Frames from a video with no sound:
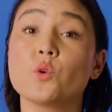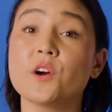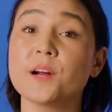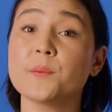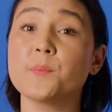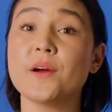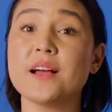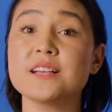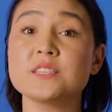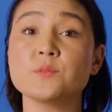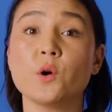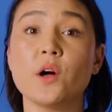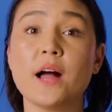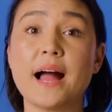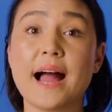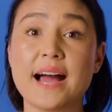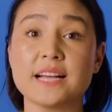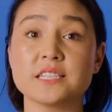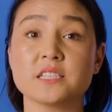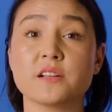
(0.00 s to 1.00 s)
WordPress will
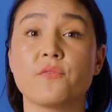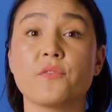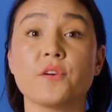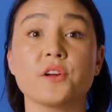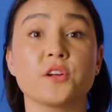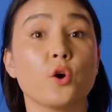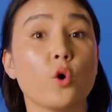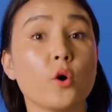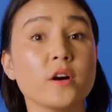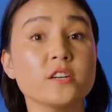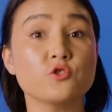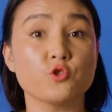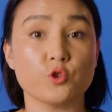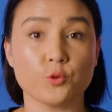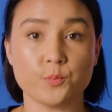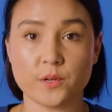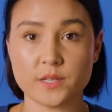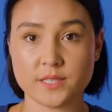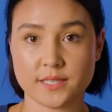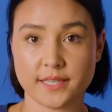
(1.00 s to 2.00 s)
ask for your
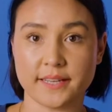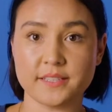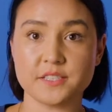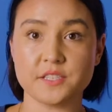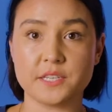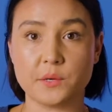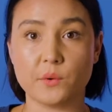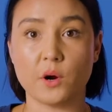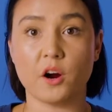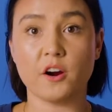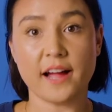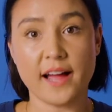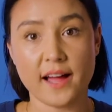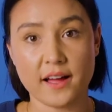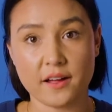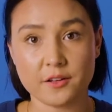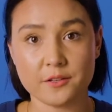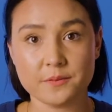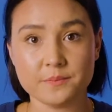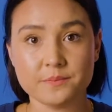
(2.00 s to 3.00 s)
Drupal site's
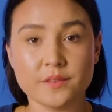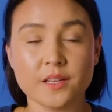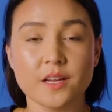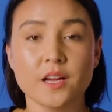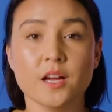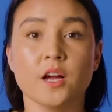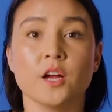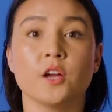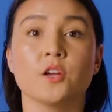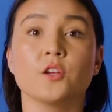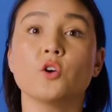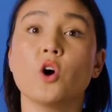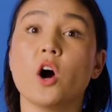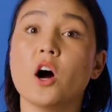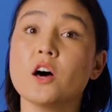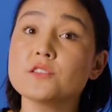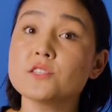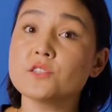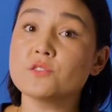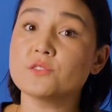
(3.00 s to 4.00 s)
URL. You'll
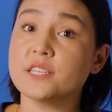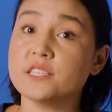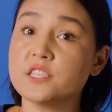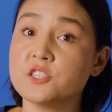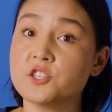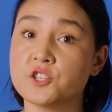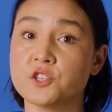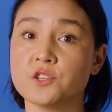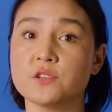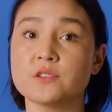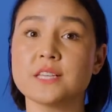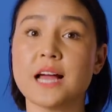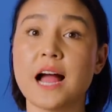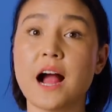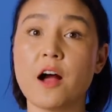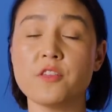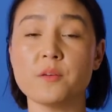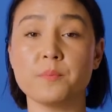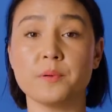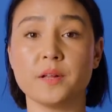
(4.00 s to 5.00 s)
also need to choose
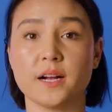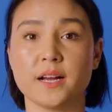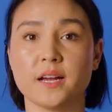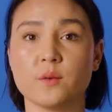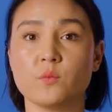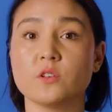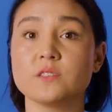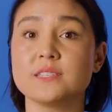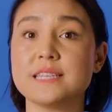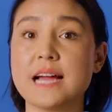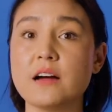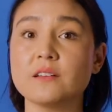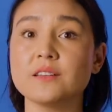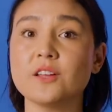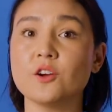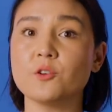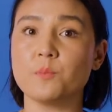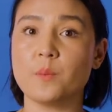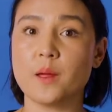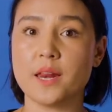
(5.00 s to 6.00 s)
how the plugin will
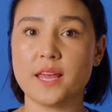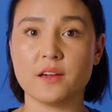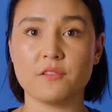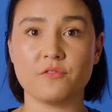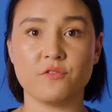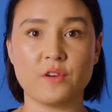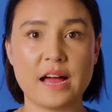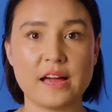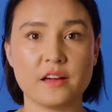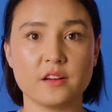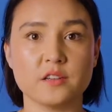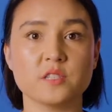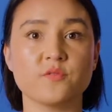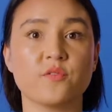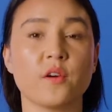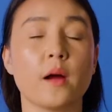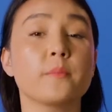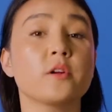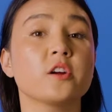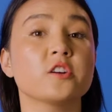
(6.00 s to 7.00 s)
download media files
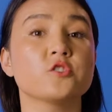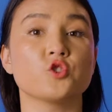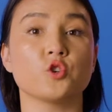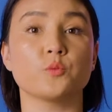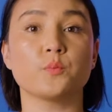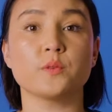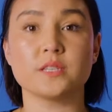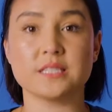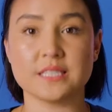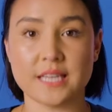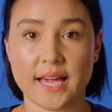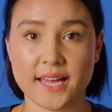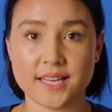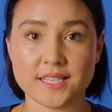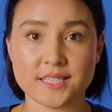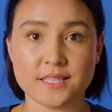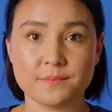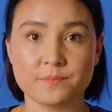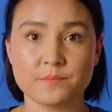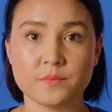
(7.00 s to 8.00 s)
from your Drupal
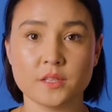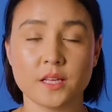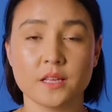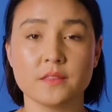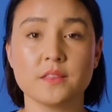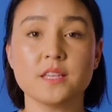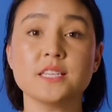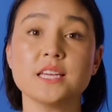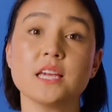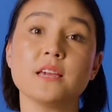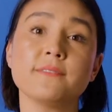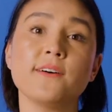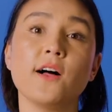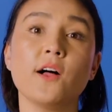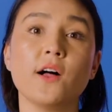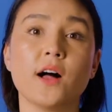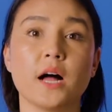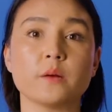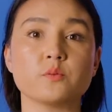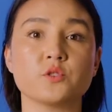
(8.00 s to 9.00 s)
site. The
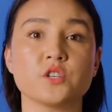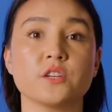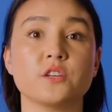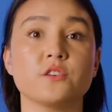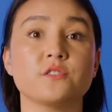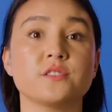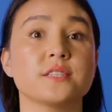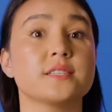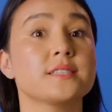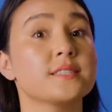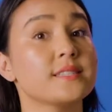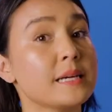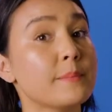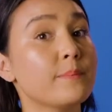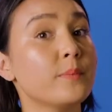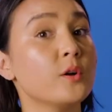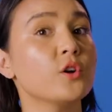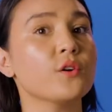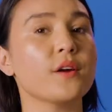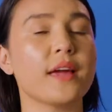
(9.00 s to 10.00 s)
default option uses
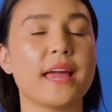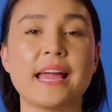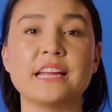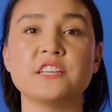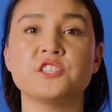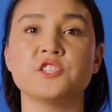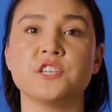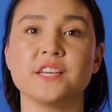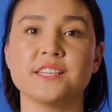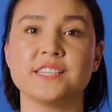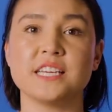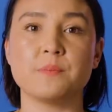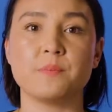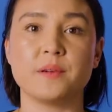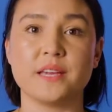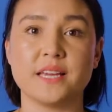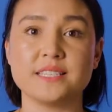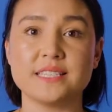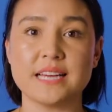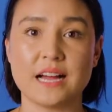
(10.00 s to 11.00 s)
simple
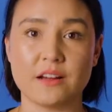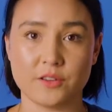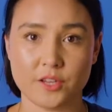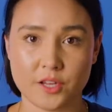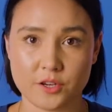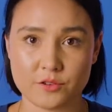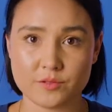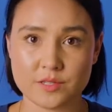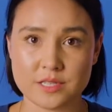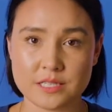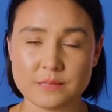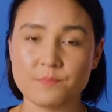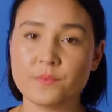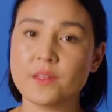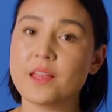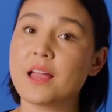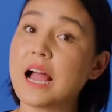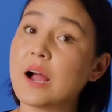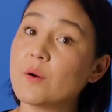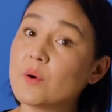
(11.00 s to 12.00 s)
HTTP downloads.
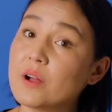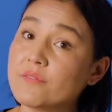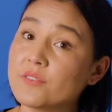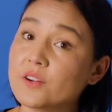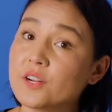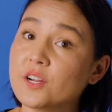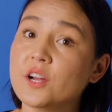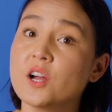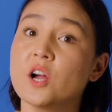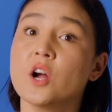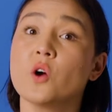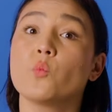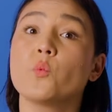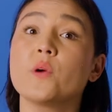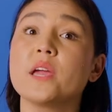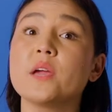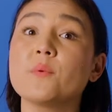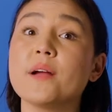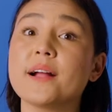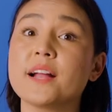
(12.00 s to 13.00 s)
However,
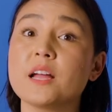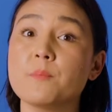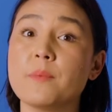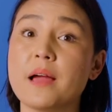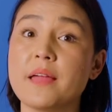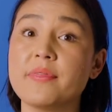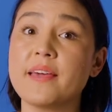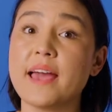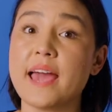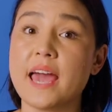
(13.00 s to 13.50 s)
we recommend the